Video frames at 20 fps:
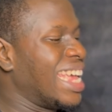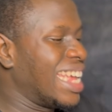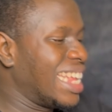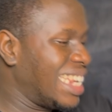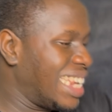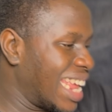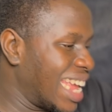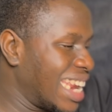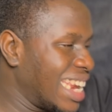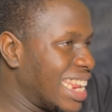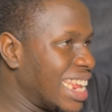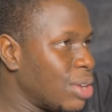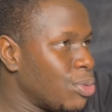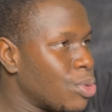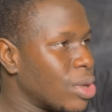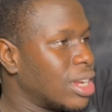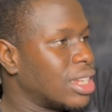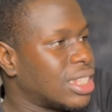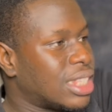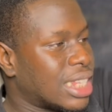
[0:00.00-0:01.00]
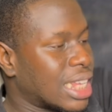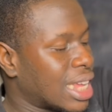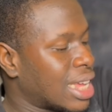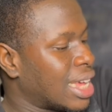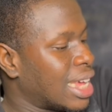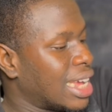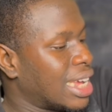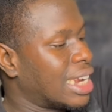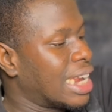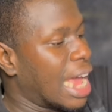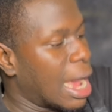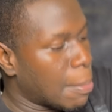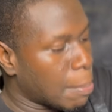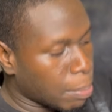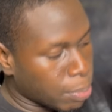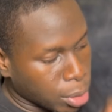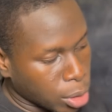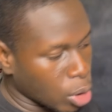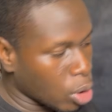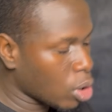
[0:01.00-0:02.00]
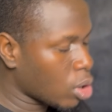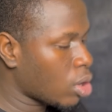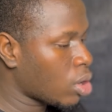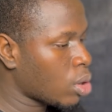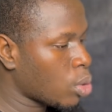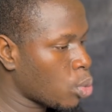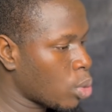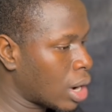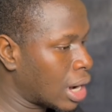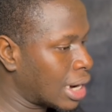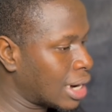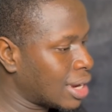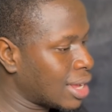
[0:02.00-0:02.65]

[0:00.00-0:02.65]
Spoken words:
Then he went ahead and plucked one.